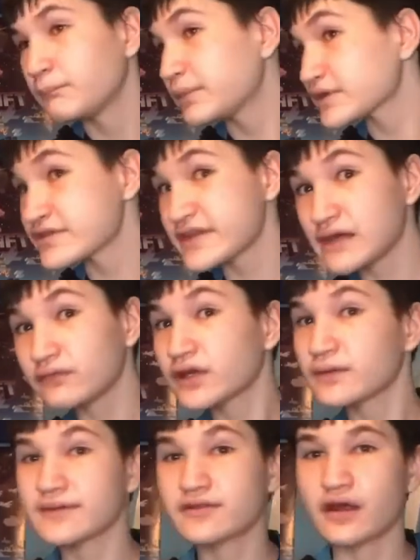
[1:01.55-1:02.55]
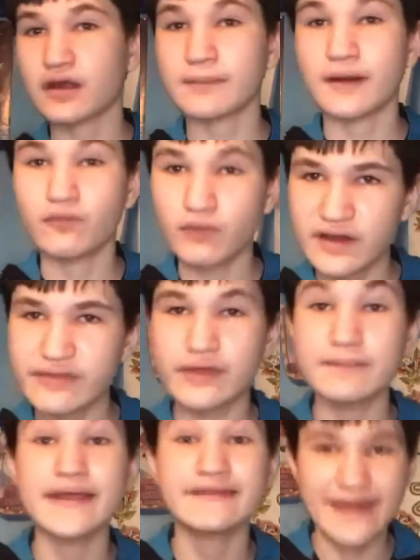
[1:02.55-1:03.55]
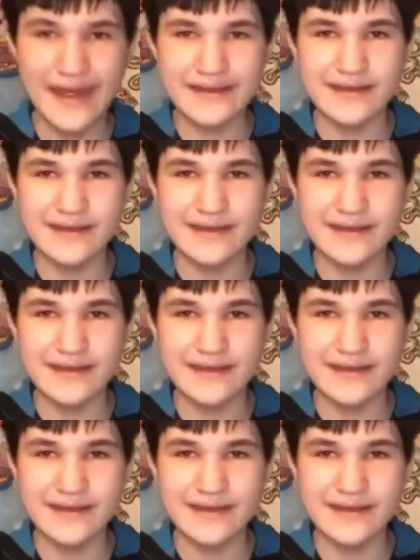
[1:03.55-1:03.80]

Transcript: But today we're going to be talking about one of them, and that